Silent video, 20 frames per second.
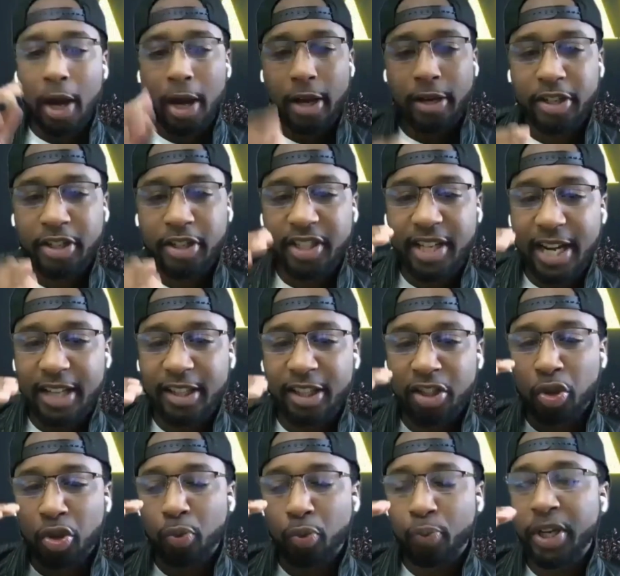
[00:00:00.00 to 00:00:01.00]
understand
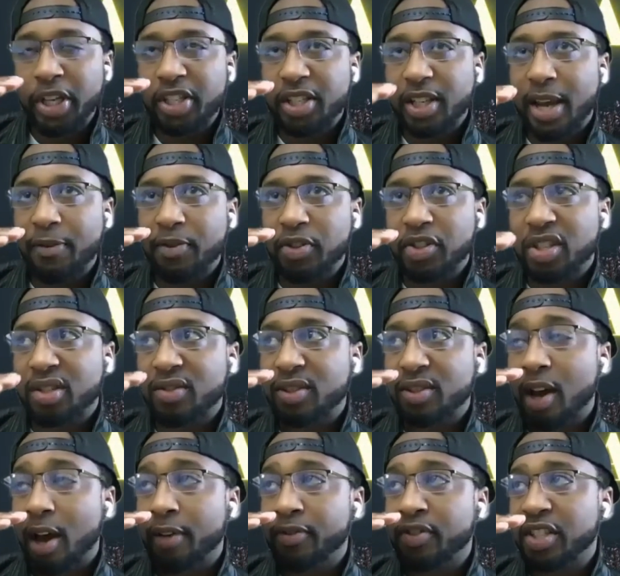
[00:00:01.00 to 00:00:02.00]
that you reach levels
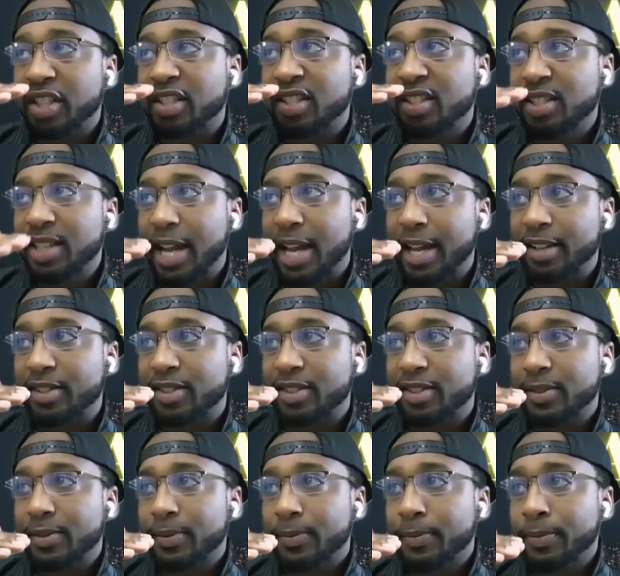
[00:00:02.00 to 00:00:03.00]
of
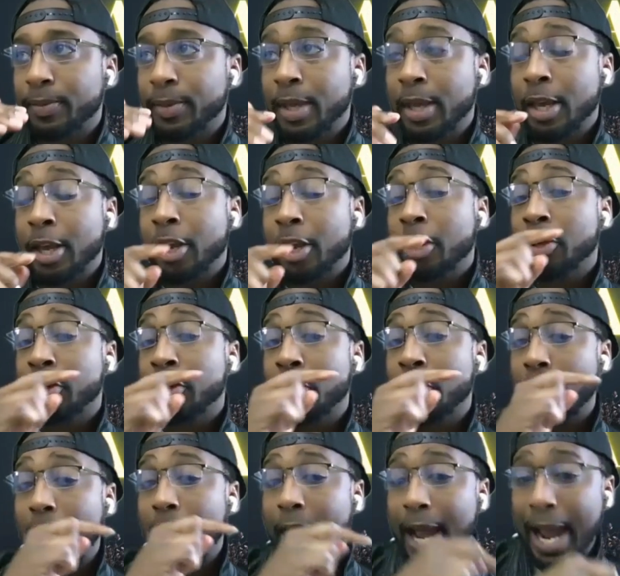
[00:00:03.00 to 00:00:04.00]
success,
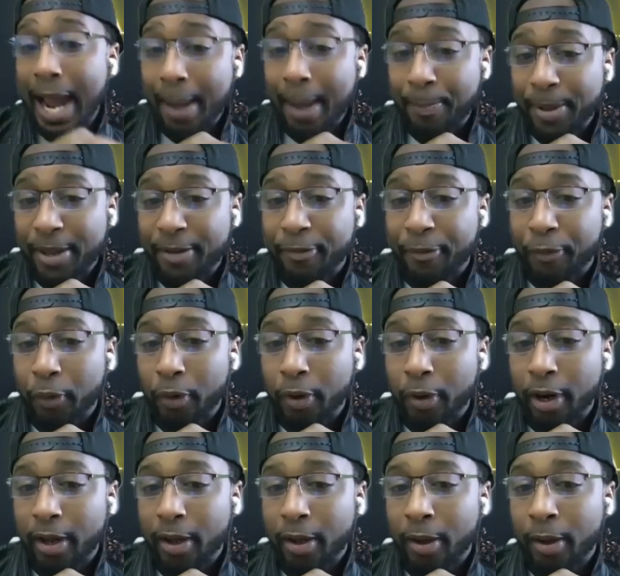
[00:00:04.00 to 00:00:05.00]
you're happy
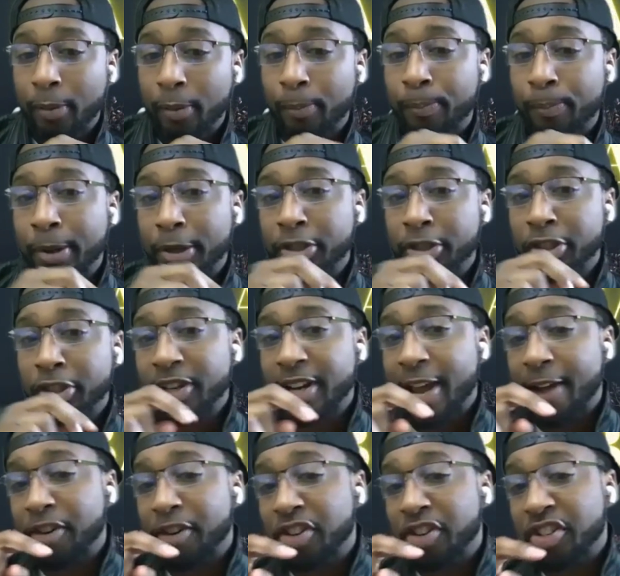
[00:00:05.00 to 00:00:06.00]
for it, but you're
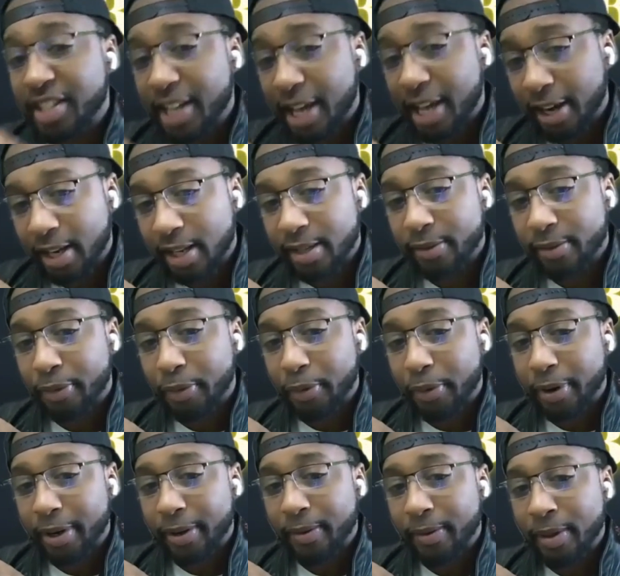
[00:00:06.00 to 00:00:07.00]
never settling
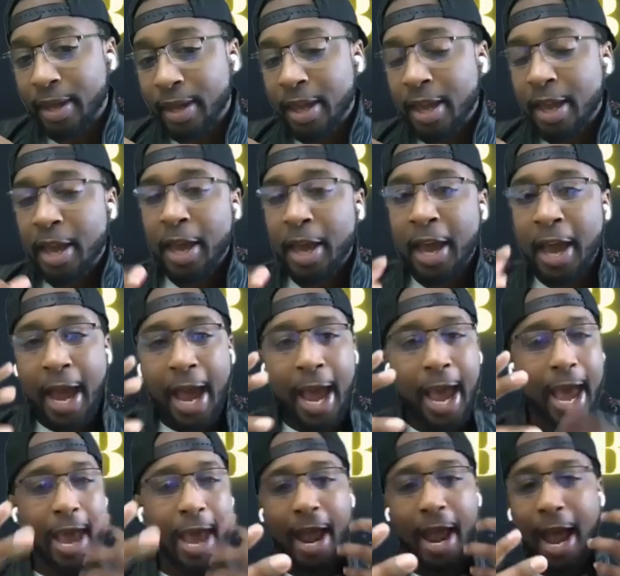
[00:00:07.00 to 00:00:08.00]
for it.
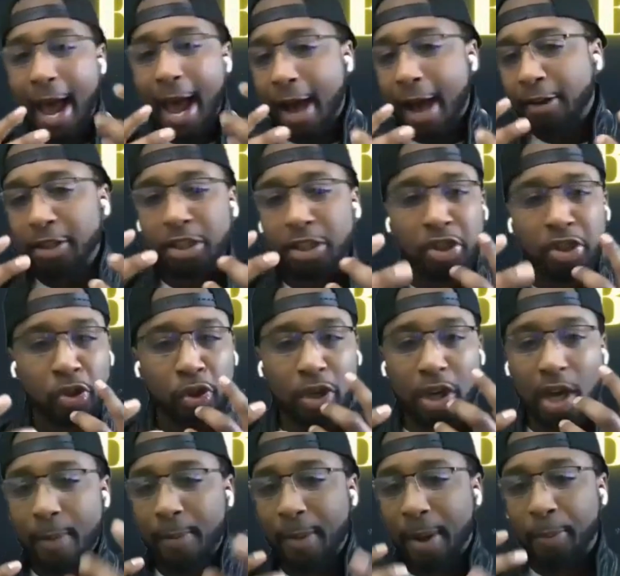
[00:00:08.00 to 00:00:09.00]
How did you
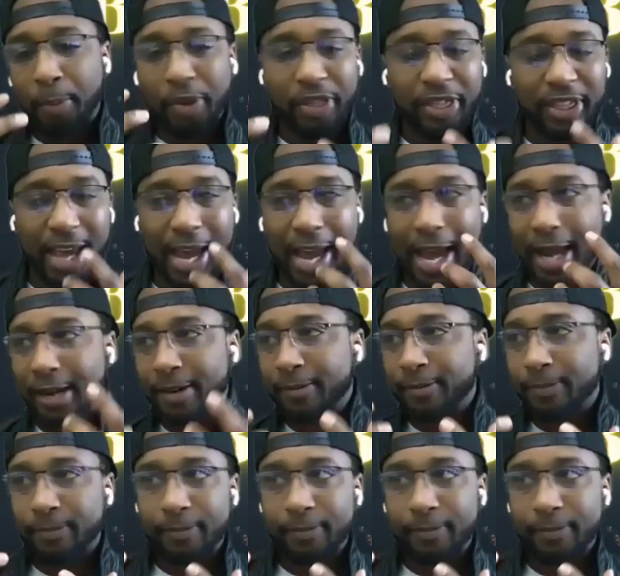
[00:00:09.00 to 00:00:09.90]
come up with that